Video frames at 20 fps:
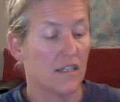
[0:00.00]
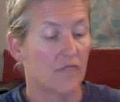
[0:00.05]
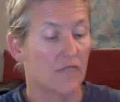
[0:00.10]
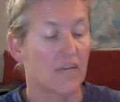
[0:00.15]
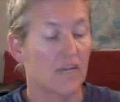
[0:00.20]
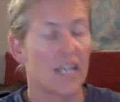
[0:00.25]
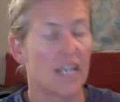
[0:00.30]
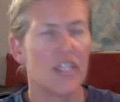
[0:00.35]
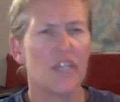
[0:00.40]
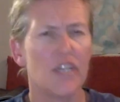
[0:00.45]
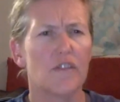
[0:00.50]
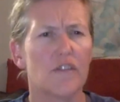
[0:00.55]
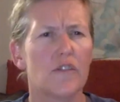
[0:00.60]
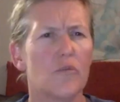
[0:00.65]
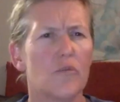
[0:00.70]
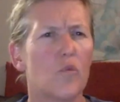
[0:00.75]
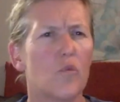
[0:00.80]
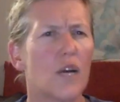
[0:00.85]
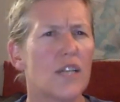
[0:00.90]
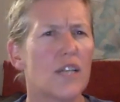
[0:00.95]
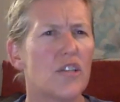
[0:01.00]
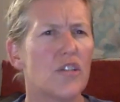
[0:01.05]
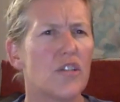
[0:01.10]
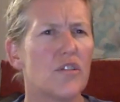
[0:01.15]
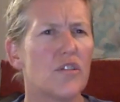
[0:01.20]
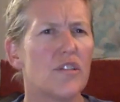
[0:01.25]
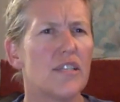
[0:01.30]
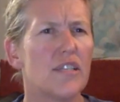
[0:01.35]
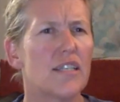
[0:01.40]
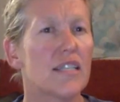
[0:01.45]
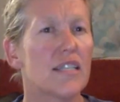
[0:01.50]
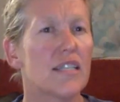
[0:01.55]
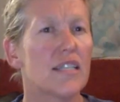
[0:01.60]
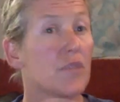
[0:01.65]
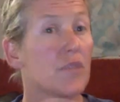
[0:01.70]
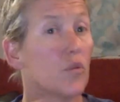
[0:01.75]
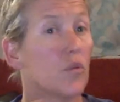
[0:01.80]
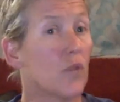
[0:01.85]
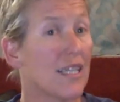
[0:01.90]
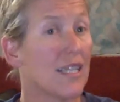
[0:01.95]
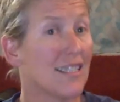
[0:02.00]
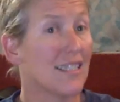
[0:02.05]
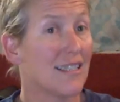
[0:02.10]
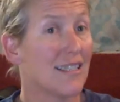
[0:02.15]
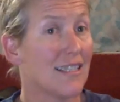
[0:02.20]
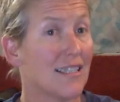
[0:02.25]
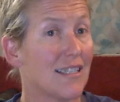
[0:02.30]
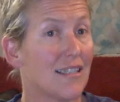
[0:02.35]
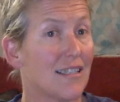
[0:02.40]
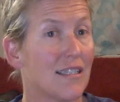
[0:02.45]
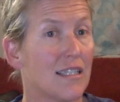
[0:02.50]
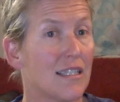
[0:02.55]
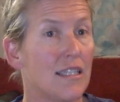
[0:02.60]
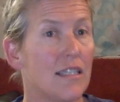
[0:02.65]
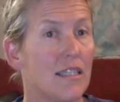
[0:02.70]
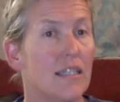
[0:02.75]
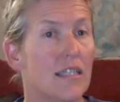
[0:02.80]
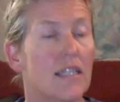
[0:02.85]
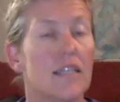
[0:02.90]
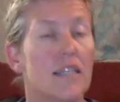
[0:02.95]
ranging from 126 up to 160.